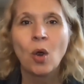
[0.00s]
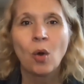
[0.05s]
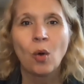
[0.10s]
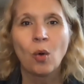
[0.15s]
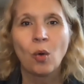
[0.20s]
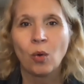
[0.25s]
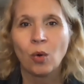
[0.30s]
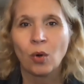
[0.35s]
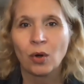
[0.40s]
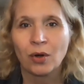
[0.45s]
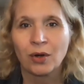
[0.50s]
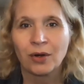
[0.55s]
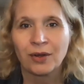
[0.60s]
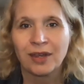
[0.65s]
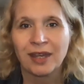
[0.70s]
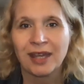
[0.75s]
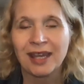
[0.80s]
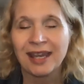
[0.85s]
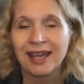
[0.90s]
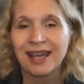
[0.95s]
or
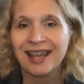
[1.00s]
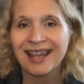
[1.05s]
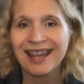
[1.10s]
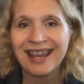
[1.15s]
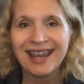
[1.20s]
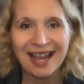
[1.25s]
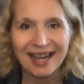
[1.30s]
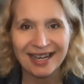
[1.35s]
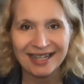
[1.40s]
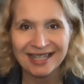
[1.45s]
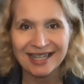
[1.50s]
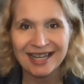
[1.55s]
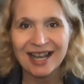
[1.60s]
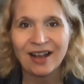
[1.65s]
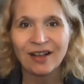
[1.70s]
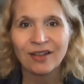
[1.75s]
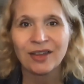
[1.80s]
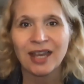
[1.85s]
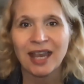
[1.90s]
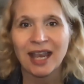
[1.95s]
the
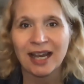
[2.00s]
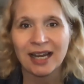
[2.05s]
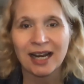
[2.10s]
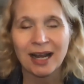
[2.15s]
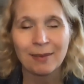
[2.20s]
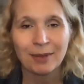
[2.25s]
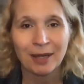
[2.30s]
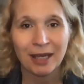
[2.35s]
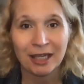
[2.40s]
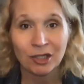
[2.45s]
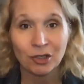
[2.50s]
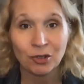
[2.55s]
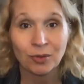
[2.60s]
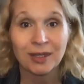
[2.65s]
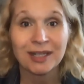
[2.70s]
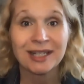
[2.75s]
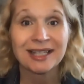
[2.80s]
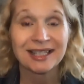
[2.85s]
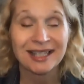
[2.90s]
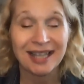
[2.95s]
EIDL, the Economic Injury
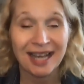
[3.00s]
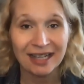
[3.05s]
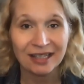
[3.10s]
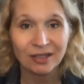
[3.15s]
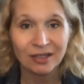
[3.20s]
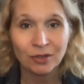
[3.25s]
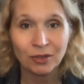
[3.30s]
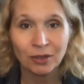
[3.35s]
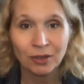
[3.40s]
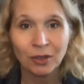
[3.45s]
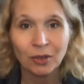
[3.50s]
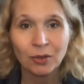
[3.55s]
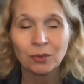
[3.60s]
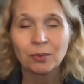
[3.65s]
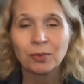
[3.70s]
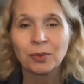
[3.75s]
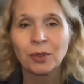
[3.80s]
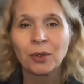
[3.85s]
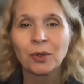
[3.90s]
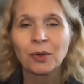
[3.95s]
Disaster Loan
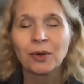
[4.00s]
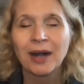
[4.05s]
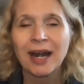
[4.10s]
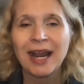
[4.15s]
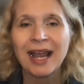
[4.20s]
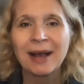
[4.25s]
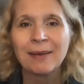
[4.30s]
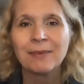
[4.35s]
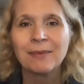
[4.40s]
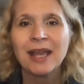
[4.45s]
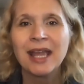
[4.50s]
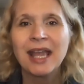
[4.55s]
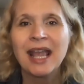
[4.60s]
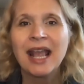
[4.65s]
Program.